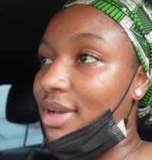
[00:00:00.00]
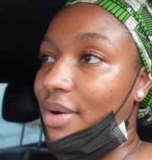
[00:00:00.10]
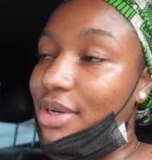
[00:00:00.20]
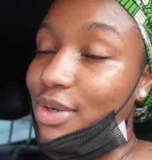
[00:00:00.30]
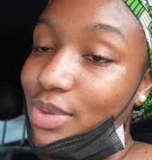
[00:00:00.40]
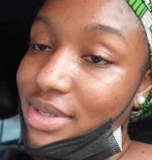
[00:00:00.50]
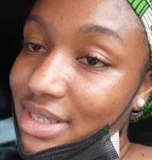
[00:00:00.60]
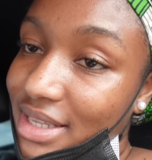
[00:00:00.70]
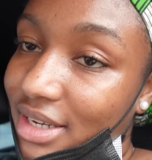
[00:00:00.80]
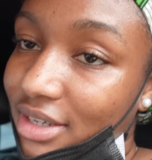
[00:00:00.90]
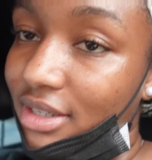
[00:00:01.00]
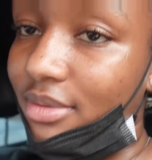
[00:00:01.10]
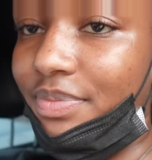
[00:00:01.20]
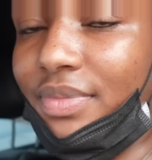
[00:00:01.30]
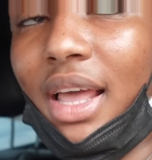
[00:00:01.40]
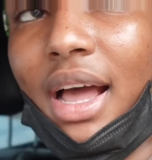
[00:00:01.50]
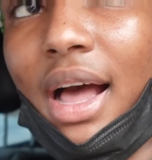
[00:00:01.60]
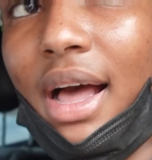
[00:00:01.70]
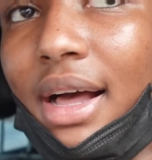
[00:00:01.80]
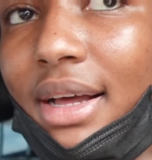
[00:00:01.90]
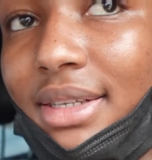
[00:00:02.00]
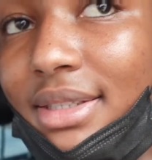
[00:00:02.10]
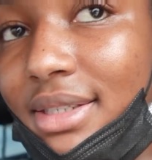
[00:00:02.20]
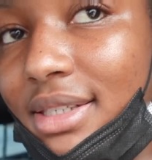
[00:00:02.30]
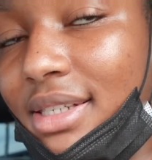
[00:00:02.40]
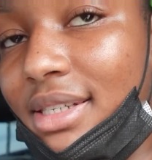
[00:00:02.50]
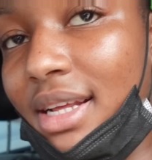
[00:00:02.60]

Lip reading: I want to go see her and